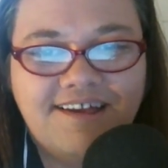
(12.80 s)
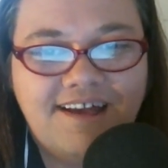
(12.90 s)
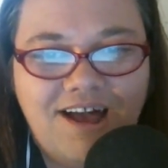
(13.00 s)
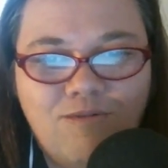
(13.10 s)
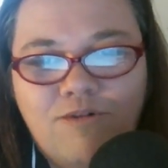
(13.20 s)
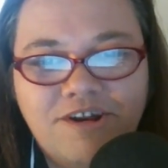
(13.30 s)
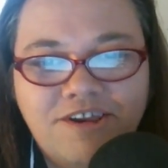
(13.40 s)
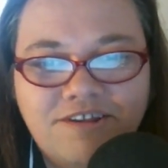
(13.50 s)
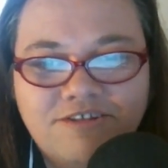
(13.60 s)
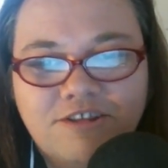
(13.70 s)
I'm
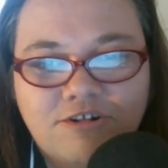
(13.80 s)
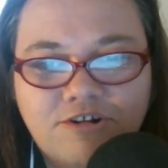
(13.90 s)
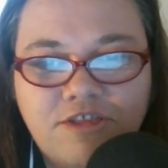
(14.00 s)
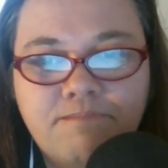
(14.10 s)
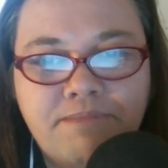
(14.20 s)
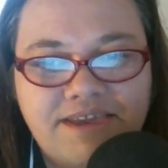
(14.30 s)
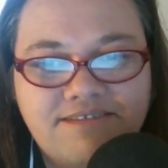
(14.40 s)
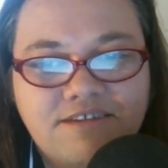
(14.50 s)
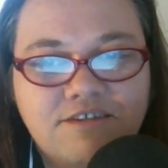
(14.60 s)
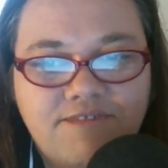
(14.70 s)
wanting to learn the
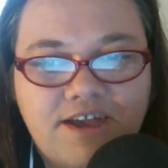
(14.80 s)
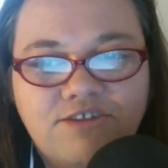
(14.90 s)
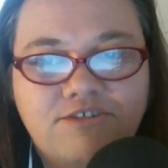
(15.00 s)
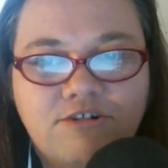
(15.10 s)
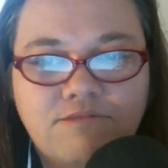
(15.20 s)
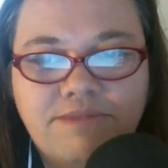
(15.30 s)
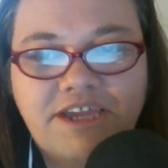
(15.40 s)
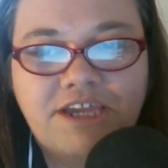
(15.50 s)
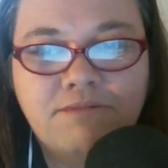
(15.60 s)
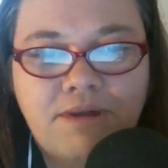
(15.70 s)
basics of how to start
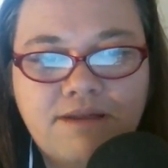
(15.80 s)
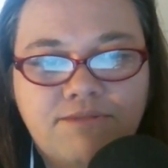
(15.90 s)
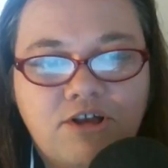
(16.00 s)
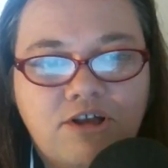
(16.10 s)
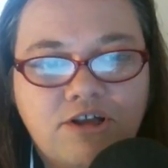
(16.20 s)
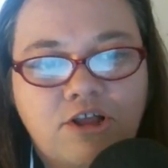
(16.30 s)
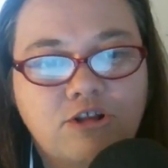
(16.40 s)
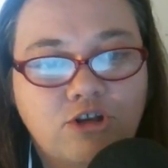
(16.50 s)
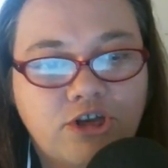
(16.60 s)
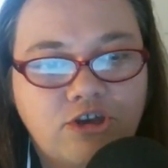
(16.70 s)
making my blog
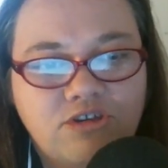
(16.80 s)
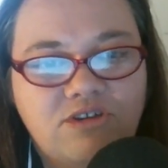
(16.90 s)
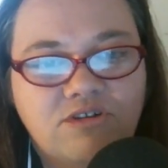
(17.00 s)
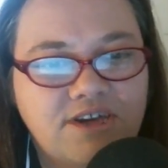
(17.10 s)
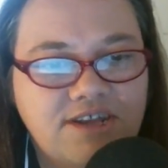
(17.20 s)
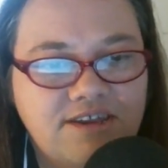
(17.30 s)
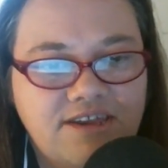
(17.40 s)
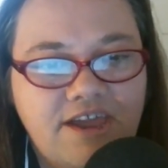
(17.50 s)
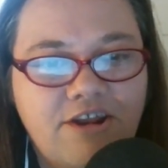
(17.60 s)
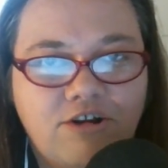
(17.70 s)
look good
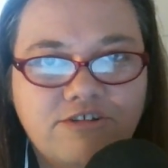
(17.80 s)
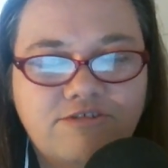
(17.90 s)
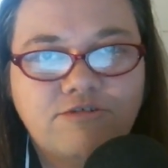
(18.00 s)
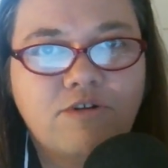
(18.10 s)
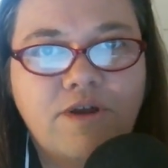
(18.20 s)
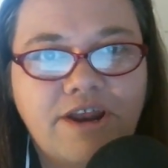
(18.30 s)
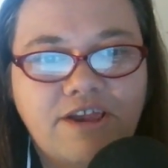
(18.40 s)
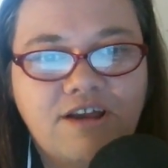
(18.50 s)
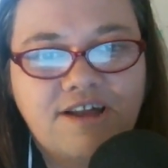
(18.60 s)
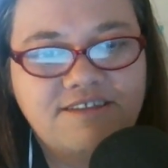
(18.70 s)
and also
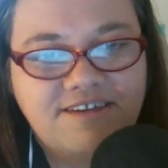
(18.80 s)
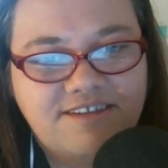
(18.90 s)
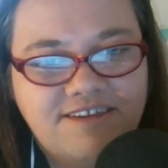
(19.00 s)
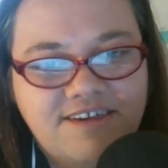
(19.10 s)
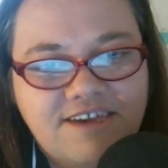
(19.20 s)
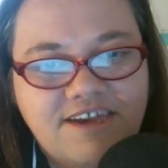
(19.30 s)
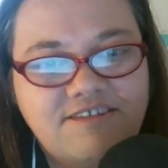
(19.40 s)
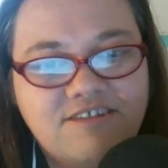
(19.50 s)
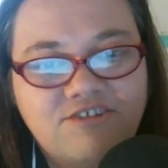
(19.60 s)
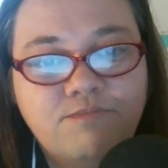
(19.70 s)
creating content.
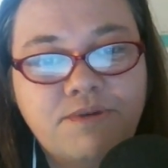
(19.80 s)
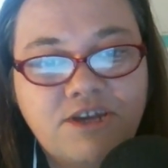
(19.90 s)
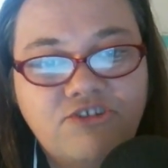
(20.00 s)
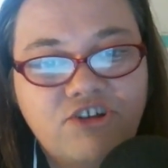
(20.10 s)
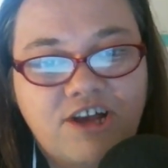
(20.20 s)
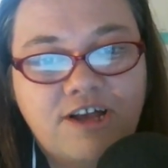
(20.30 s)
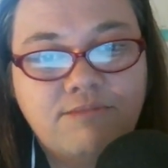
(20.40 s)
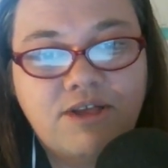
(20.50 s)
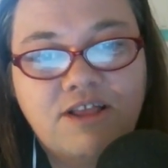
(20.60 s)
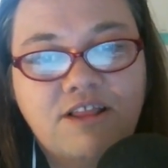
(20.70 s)
It's such a big
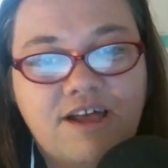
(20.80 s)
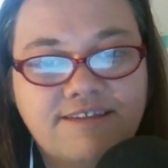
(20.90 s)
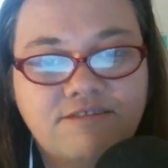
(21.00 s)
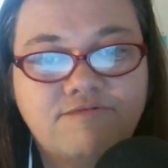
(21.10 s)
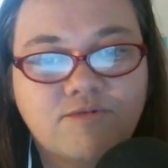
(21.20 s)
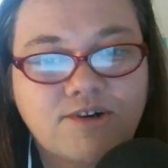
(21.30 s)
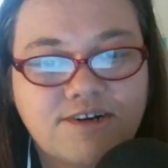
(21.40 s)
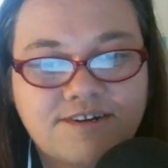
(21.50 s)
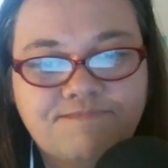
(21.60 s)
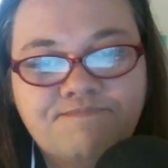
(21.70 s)
job, lots of work.